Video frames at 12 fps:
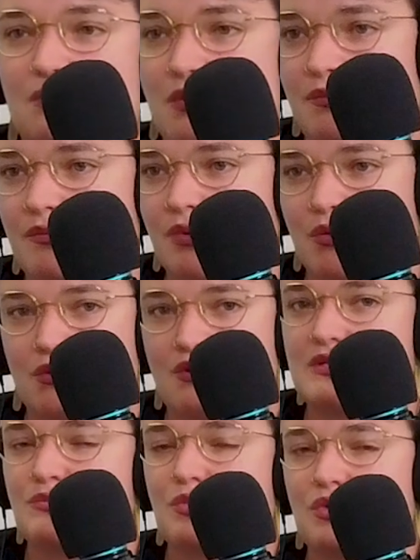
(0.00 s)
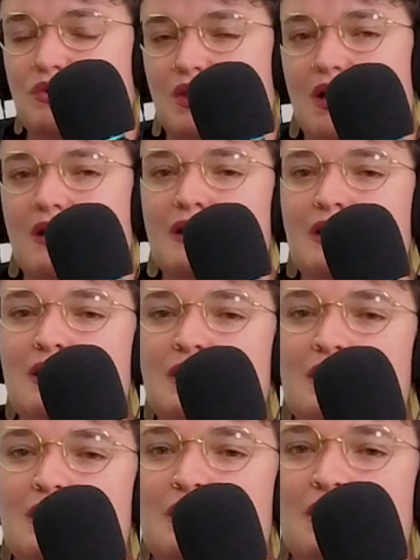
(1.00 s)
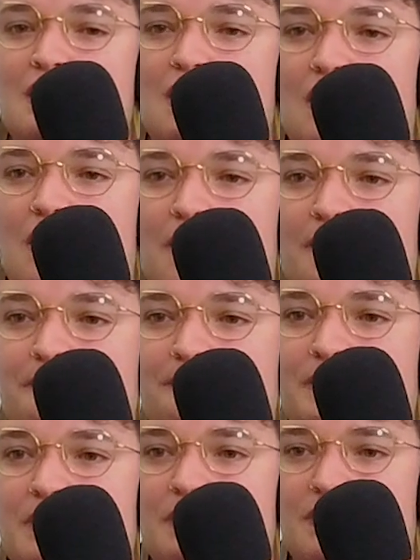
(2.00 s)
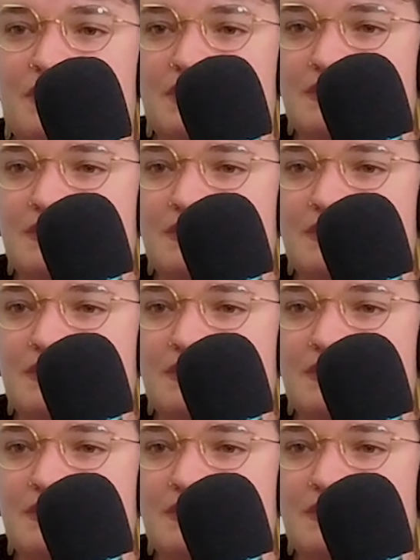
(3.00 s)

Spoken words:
And we want to support that. But